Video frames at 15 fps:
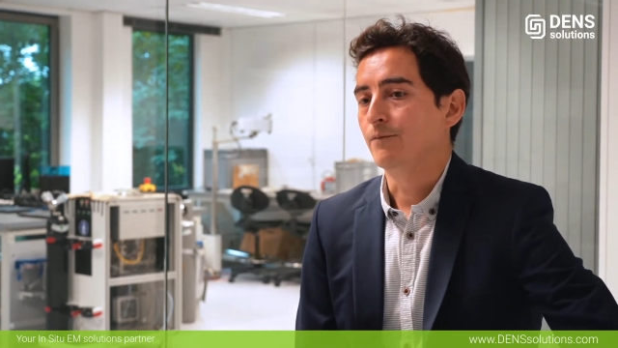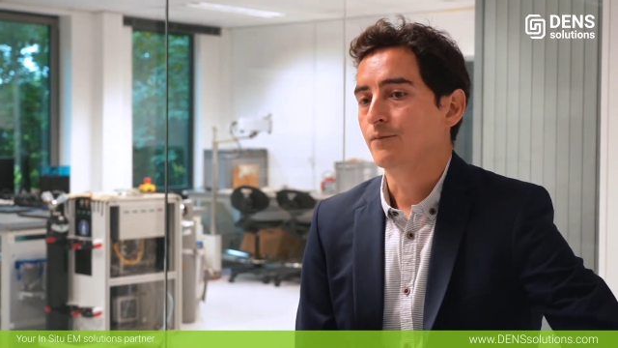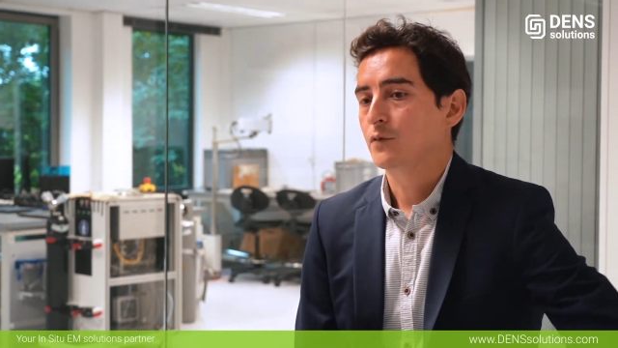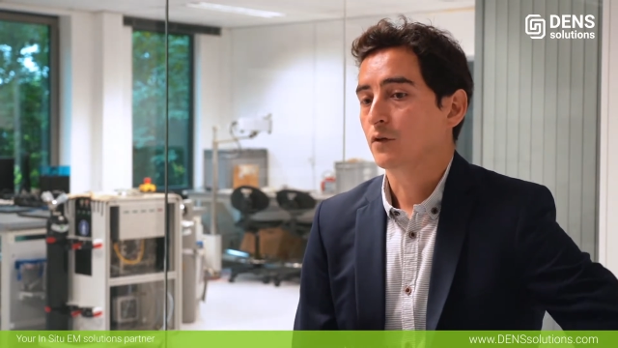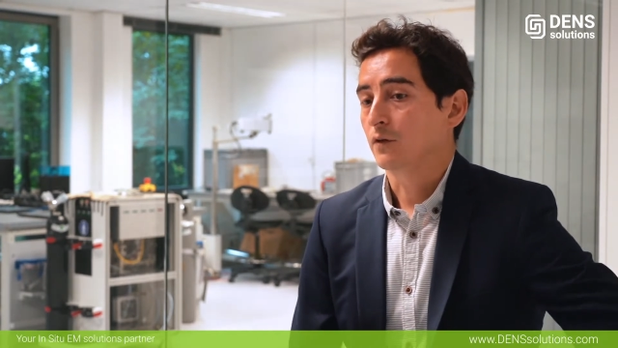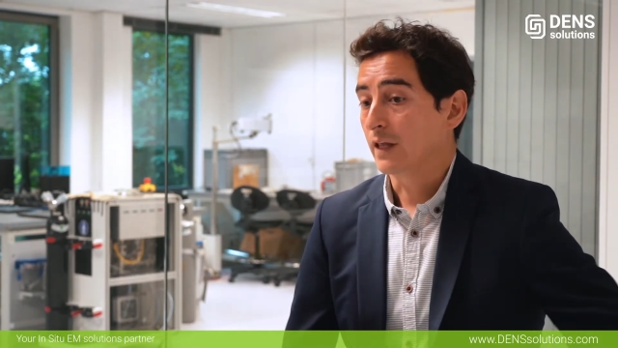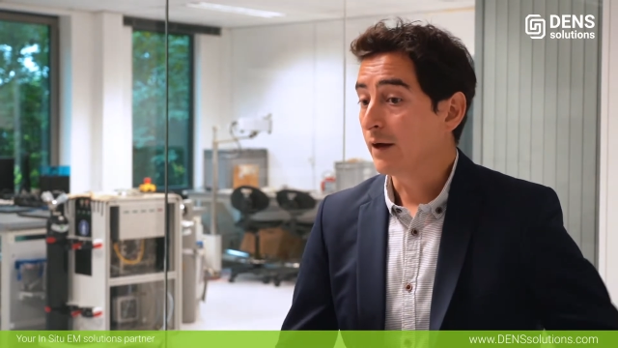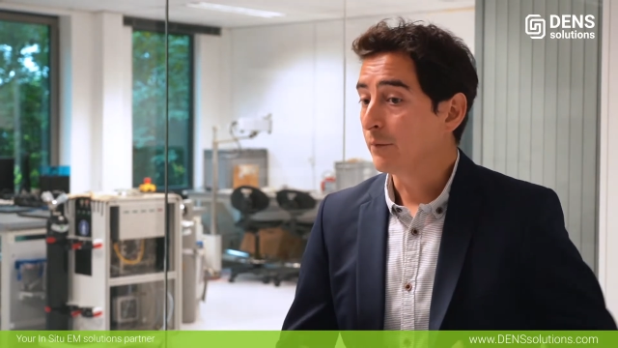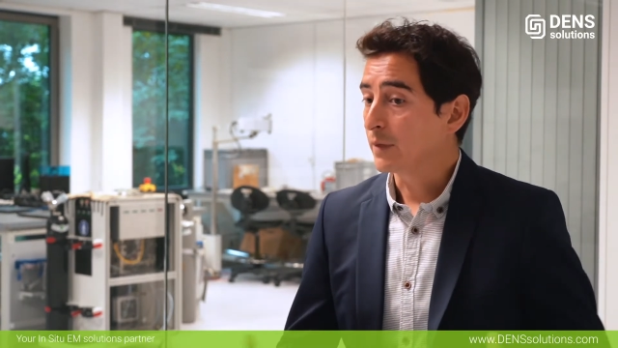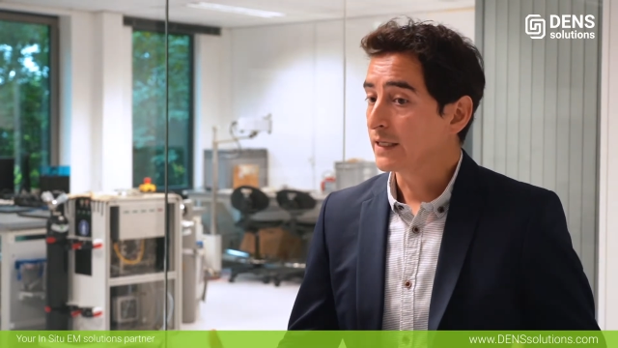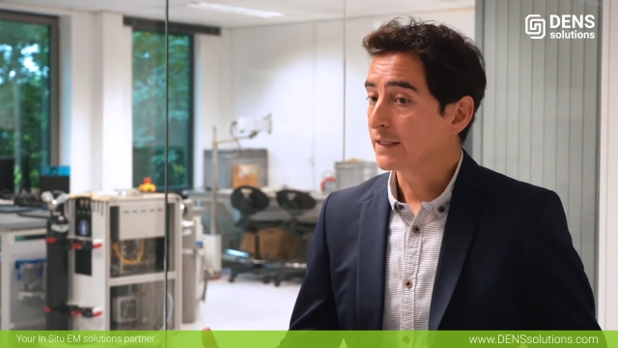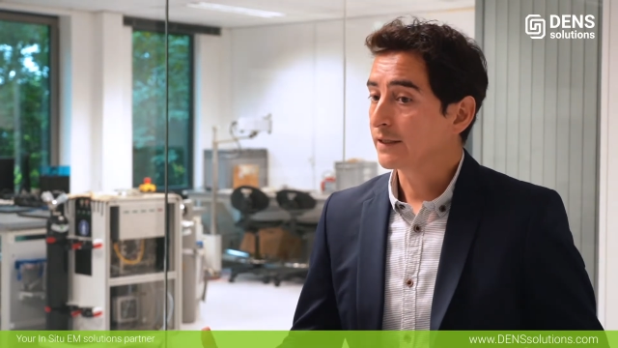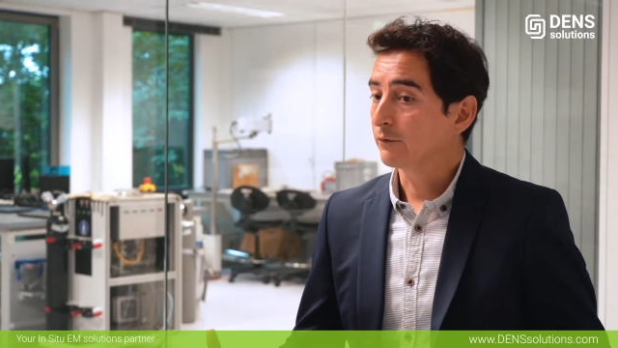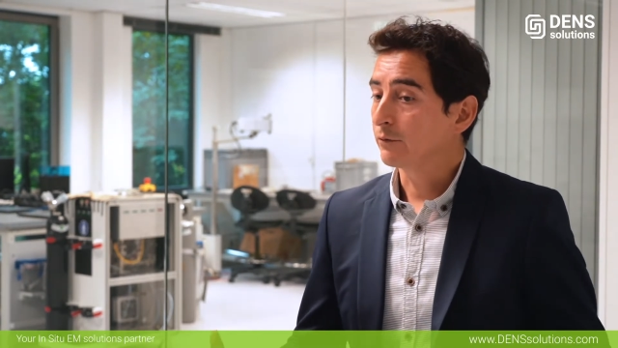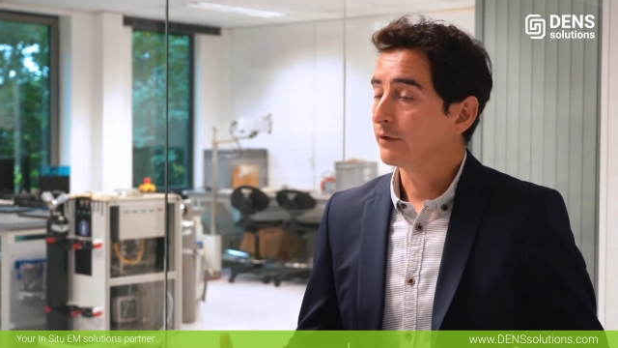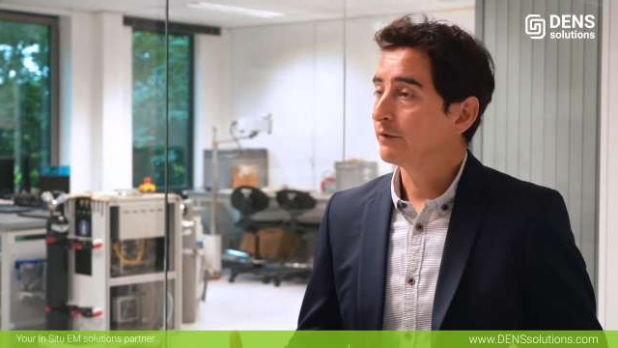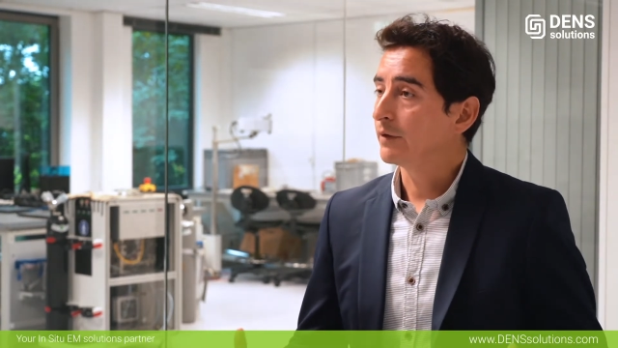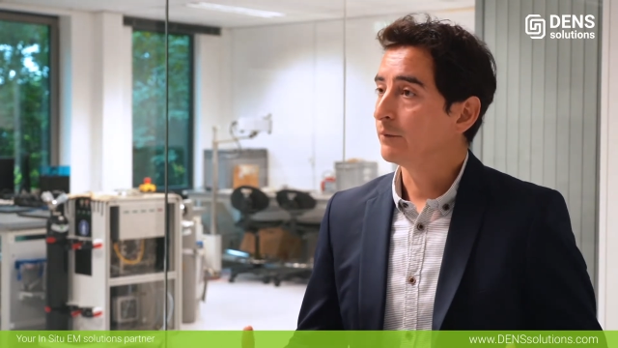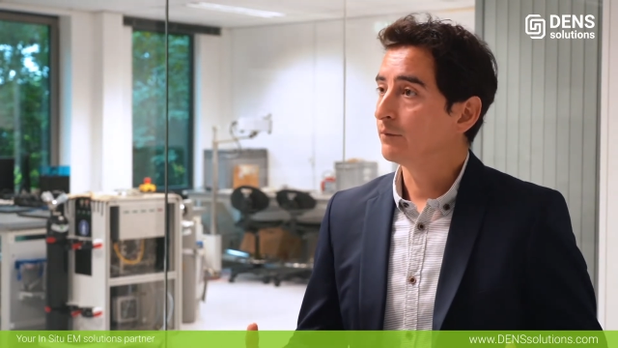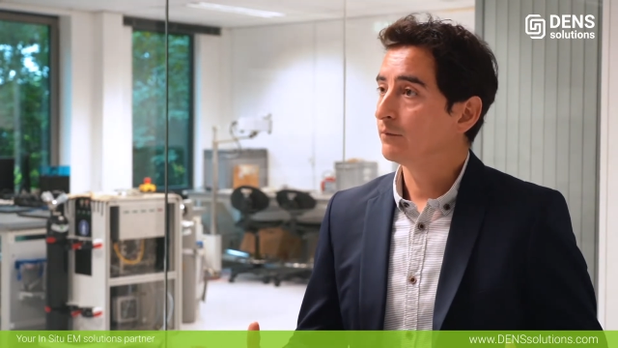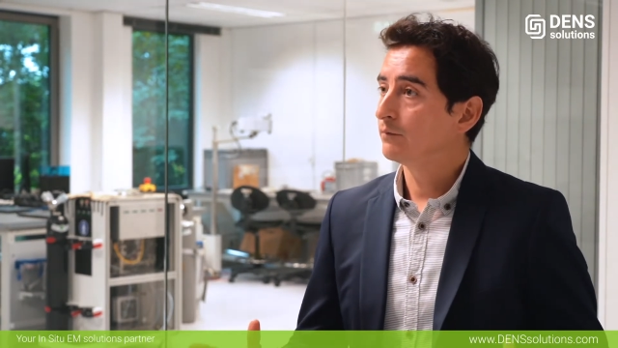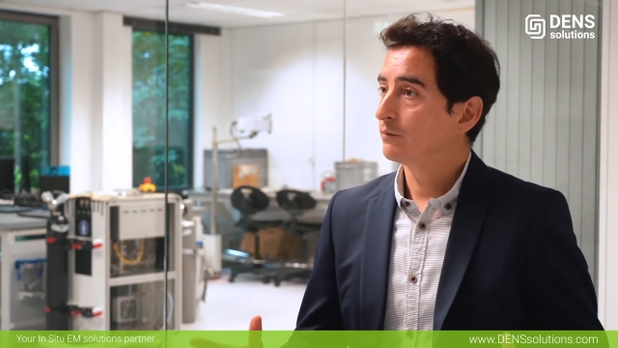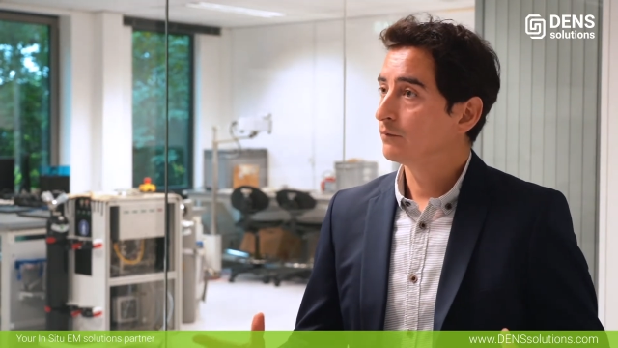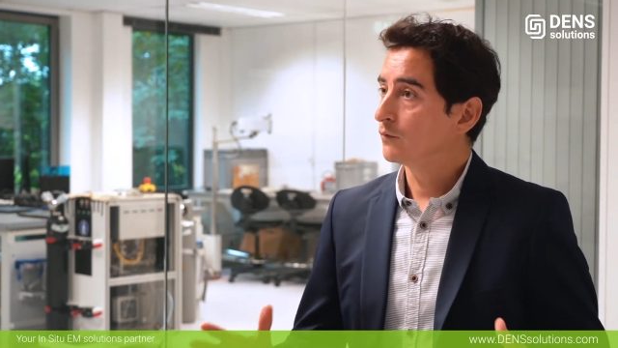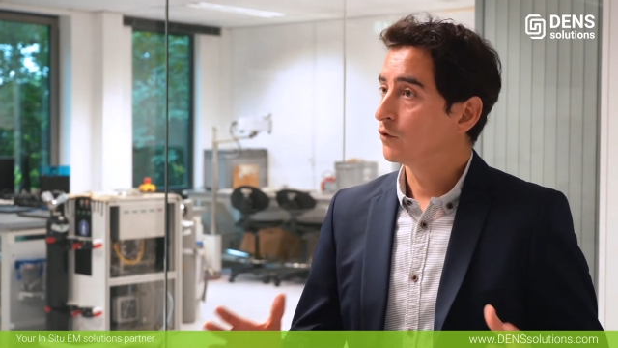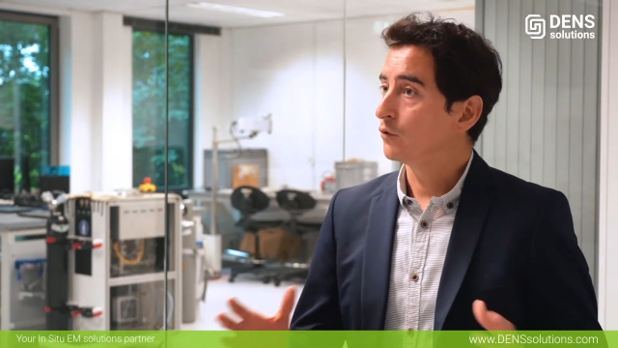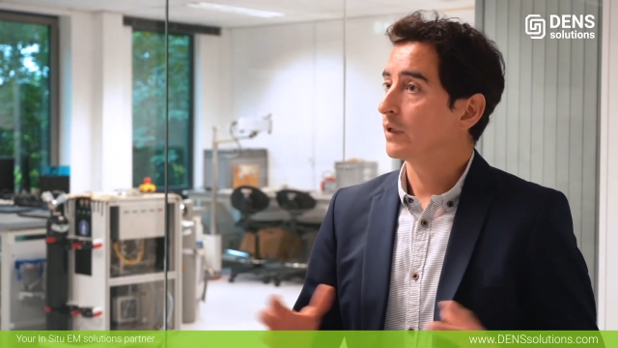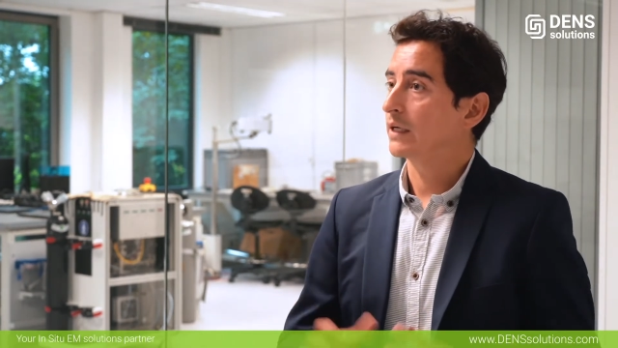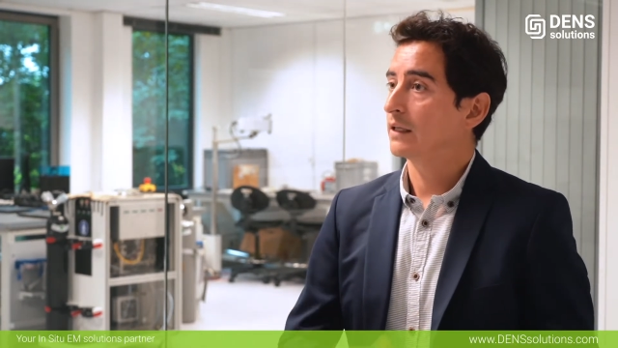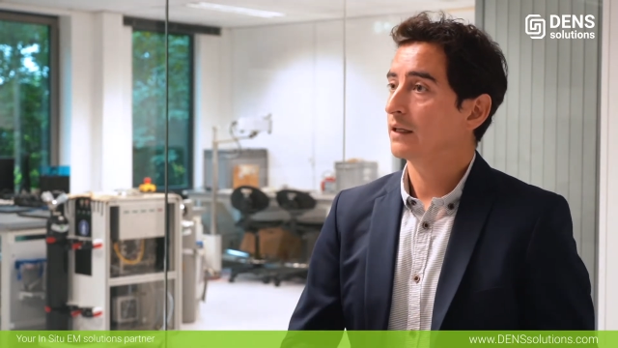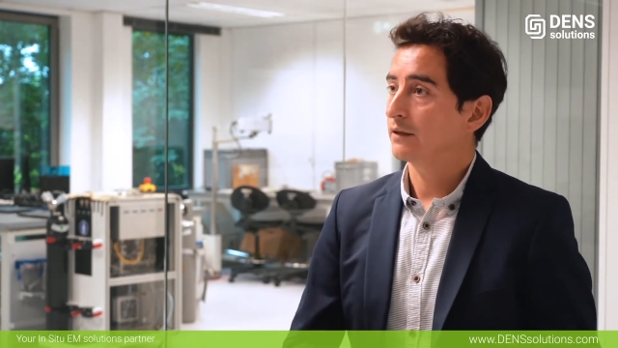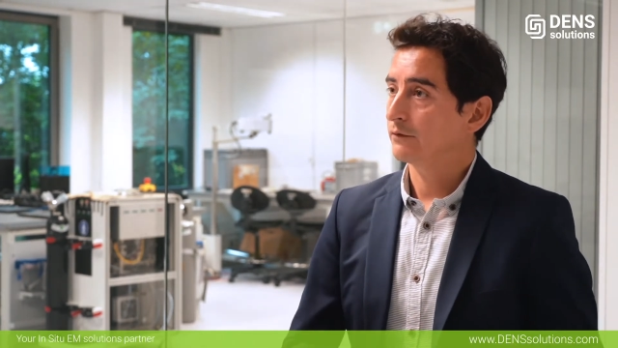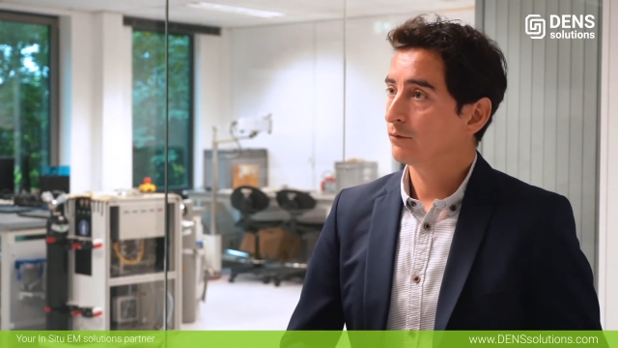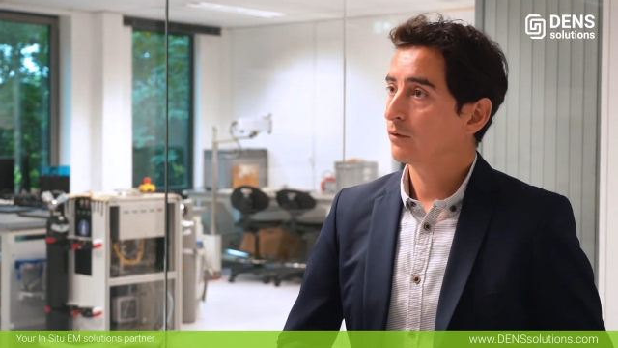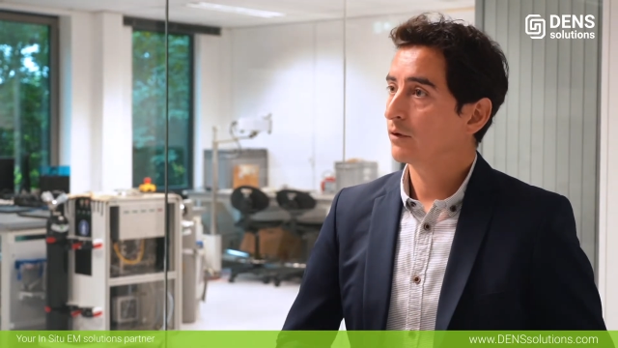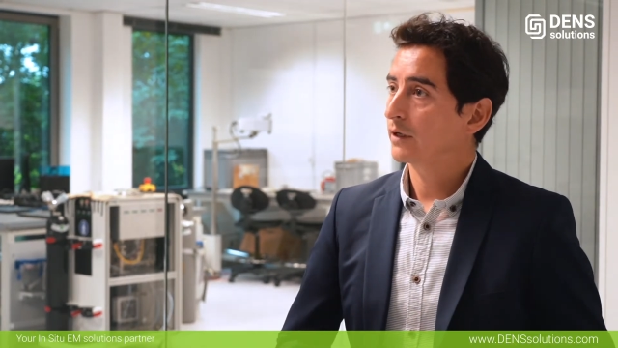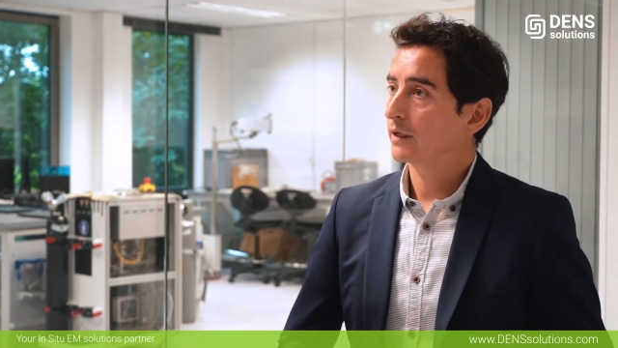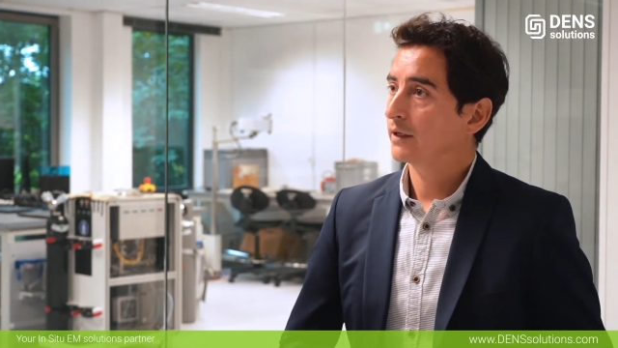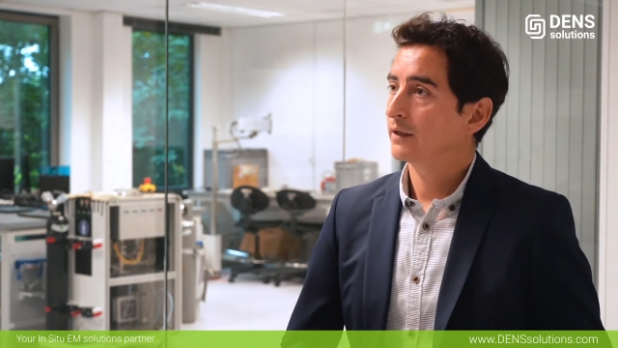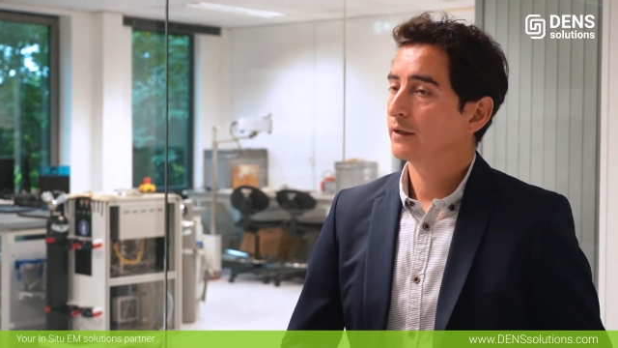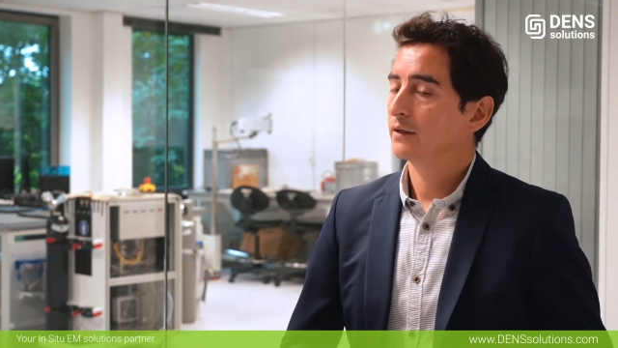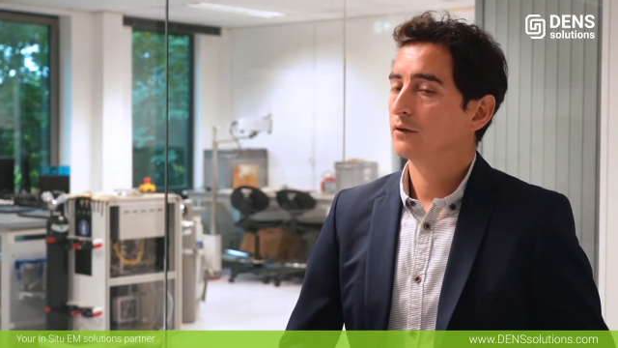So that means that we've been doing a lot of work